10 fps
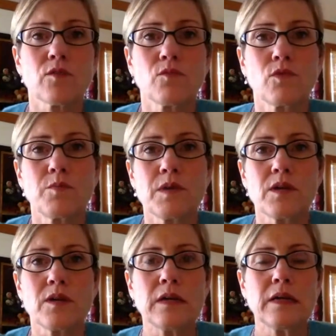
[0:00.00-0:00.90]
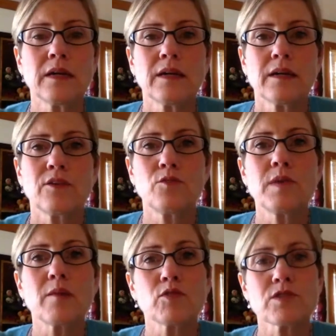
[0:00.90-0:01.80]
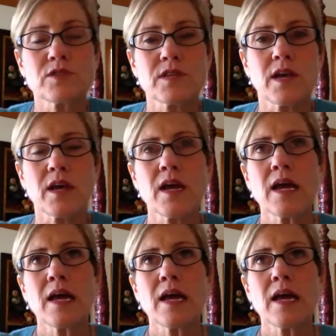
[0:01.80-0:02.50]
would be, you'd be able to say.